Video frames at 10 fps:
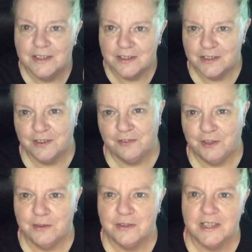to
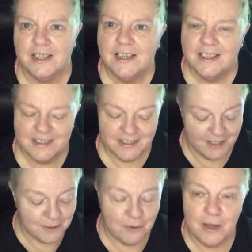diffuse it. So
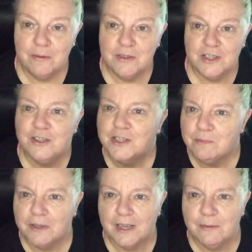that's what I would do. Just
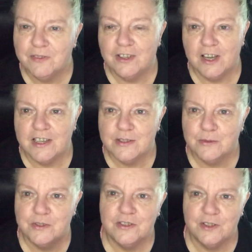play with the light
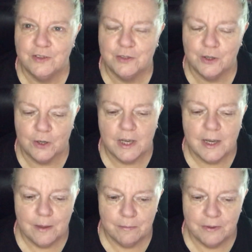sources that you've got.
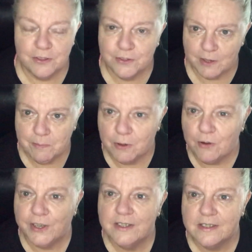But 3
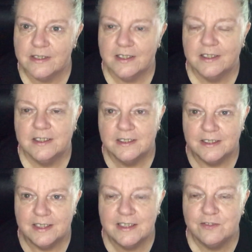points
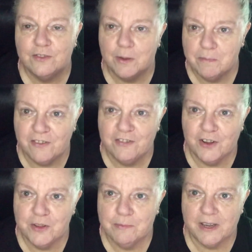is by far
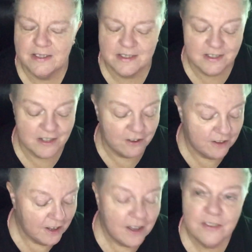the best. So
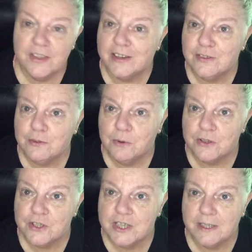thanks for
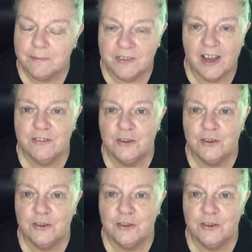watching. If you haven't